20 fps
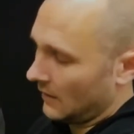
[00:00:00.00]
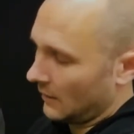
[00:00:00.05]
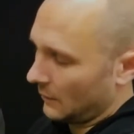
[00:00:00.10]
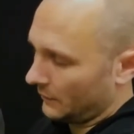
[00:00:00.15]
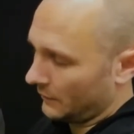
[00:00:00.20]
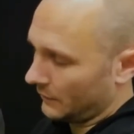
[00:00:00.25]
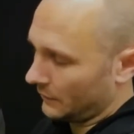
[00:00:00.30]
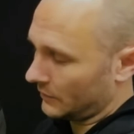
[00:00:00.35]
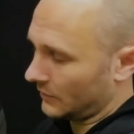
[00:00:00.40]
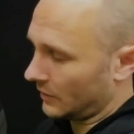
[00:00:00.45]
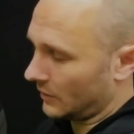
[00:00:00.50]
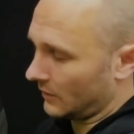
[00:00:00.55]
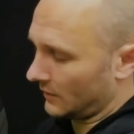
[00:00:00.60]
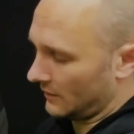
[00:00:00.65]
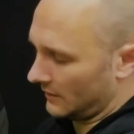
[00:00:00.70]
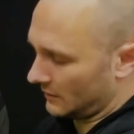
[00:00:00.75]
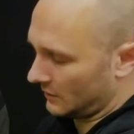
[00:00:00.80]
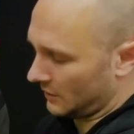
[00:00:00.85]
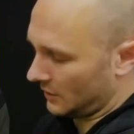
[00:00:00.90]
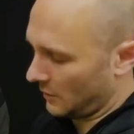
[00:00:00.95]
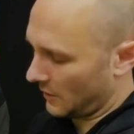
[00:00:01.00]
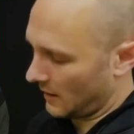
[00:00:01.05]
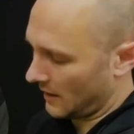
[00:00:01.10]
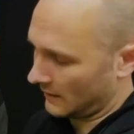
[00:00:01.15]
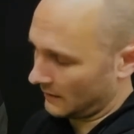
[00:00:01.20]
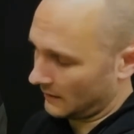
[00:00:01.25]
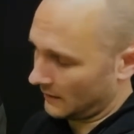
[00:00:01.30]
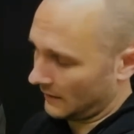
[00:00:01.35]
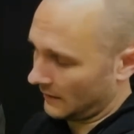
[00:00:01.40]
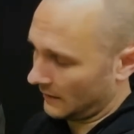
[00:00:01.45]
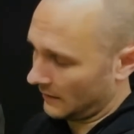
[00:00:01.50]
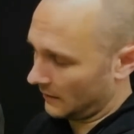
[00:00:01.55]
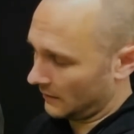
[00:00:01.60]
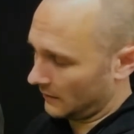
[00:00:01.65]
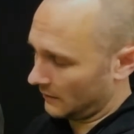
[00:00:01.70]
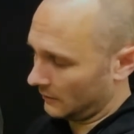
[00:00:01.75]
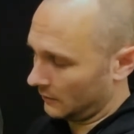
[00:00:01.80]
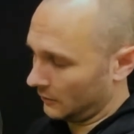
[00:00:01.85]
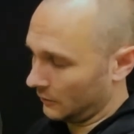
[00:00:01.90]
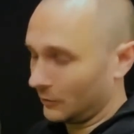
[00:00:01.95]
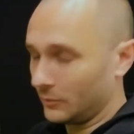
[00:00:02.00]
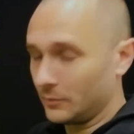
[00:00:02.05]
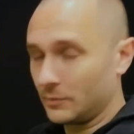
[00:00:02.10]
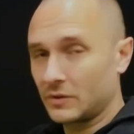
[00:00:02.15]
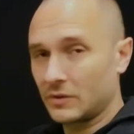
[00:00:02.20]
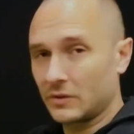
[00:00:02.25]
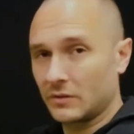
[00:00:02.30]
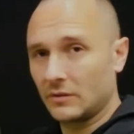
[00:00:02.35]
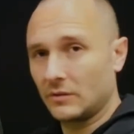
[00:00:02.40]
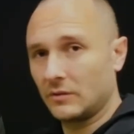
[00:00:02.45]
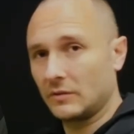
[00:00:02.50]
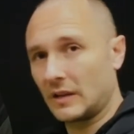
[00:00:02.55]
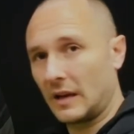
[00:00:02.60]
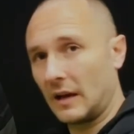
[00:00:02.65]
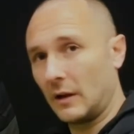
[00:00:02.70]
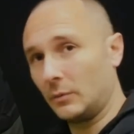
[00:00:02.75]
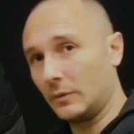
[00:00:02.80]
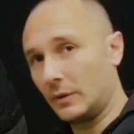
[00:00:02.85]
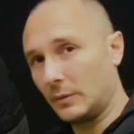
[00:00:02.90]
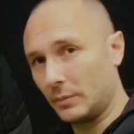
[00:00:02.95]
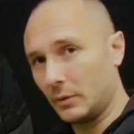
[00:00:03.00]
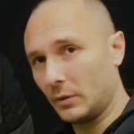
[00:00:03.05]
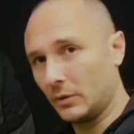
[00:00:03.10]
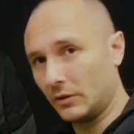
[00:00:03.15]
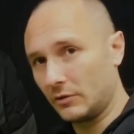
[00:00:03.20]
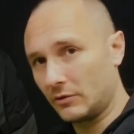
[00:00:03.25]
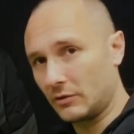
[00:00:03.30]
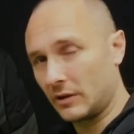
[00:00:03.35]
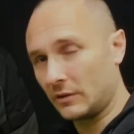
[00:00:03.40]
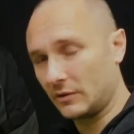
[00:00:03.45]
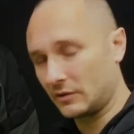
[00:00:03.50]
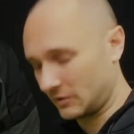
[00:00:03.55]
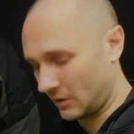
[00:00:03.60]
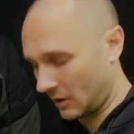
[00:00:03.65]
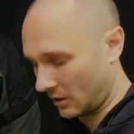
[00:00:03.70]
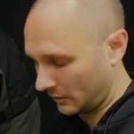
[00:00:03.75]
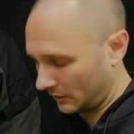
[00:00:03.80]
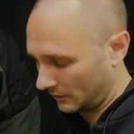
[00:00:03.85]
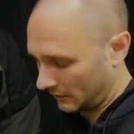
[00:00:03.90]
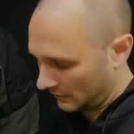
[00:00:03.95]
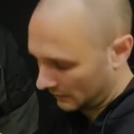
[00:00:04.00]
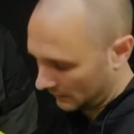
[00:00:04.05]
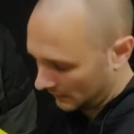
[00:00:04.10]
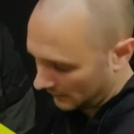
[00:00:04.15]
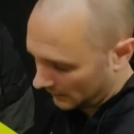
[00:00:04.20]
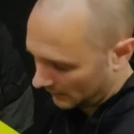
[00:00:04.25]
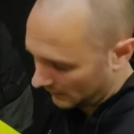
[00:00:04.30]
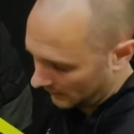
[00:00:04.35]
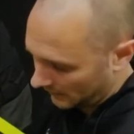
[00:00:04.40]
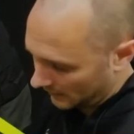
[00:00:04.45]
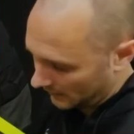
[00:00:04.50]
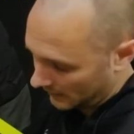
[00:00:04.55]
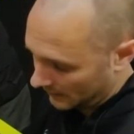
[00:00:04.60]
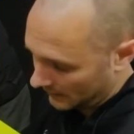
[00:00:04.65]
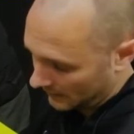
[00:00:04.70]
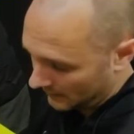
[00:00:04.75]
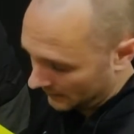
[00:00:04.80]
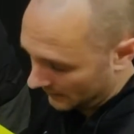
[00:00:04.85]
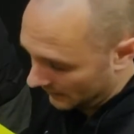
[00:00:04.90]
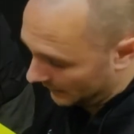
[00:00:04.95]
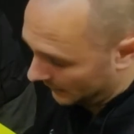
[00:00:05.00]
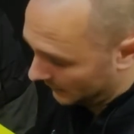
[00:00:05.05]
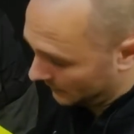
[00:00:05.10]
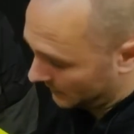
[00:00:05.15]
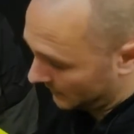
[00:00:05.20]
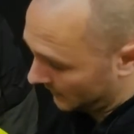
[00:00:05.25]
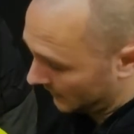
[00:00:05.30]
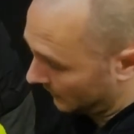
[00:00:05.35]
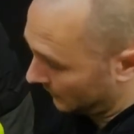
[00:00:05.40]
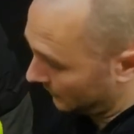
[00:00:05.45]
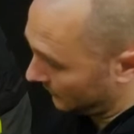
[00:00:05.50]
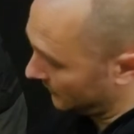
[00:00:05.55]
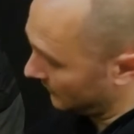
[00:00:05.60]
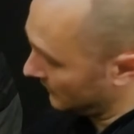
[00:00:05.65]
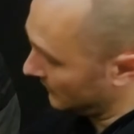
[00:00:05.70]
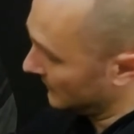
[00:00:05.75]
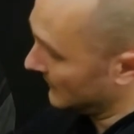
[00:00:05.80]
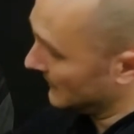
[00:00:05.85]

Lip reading: We've also got these 2 handy loops to help you pull the trousers on themselves.